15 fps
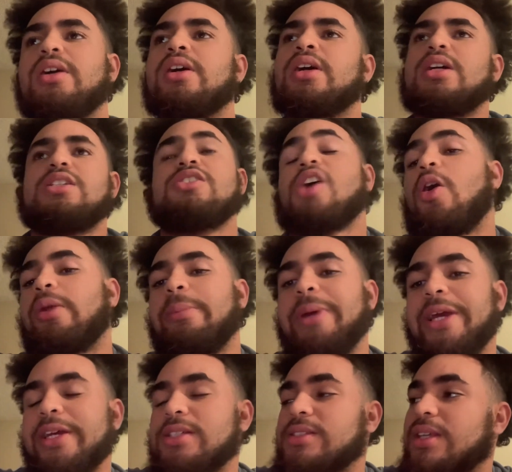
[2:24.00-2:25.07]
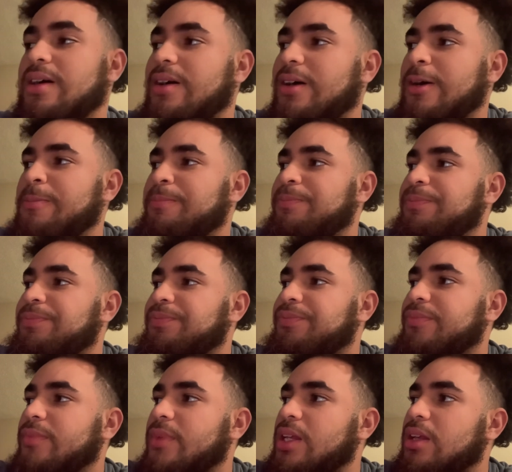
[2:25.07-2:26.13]
Just all depends.
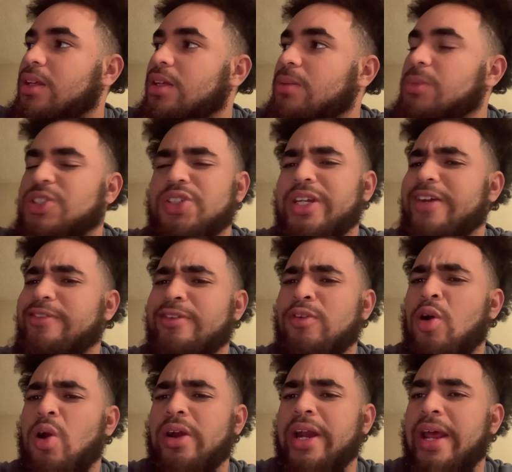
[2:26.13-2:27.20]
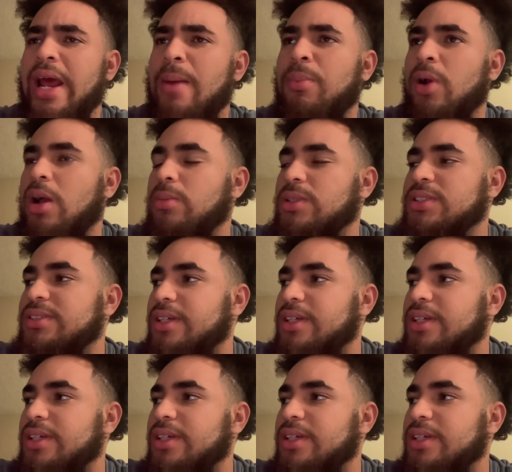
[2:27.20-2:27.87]
But you'll never have a hard day, I promise.